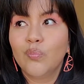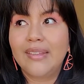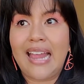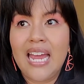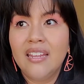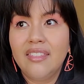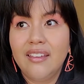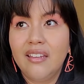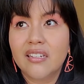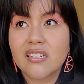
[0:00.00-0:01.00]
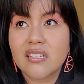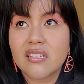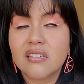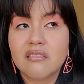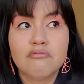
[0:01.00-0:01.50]
Latin
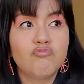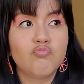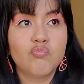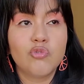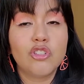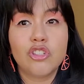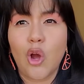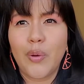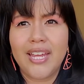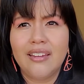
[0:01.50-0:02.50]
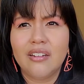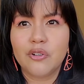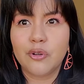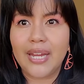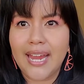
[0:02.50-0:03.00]
things, sewing,
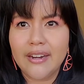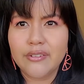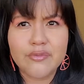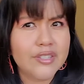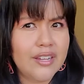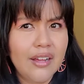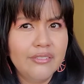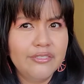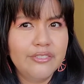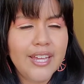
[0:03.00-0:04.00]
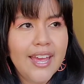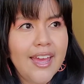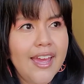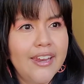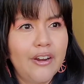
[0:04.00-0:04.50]
creative stuff,
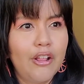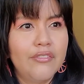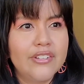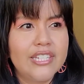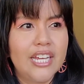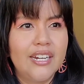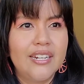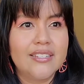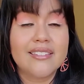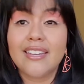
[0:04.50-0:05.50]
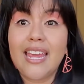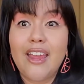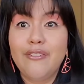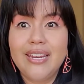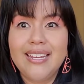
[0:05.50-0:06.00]
and then all of a sudden it's
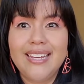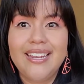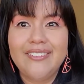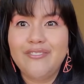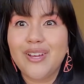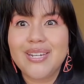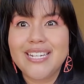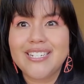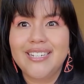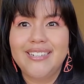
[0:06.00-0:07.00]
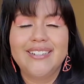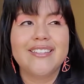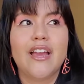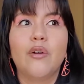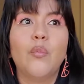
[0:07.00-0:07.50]
KVD foundation. It's
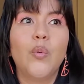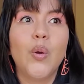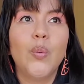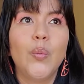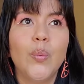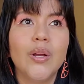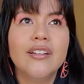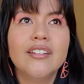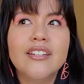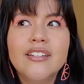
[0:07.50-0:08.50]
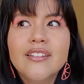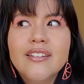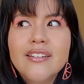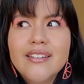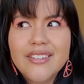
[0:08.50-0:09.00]
like, whoa,
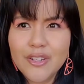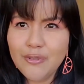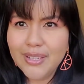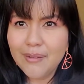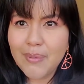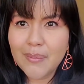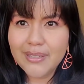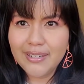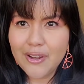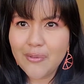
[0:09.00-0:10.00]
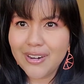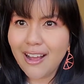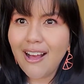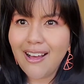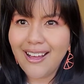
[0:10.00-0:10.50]
you really popped out of nowhere,
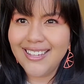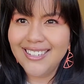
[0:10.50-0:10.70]
huh?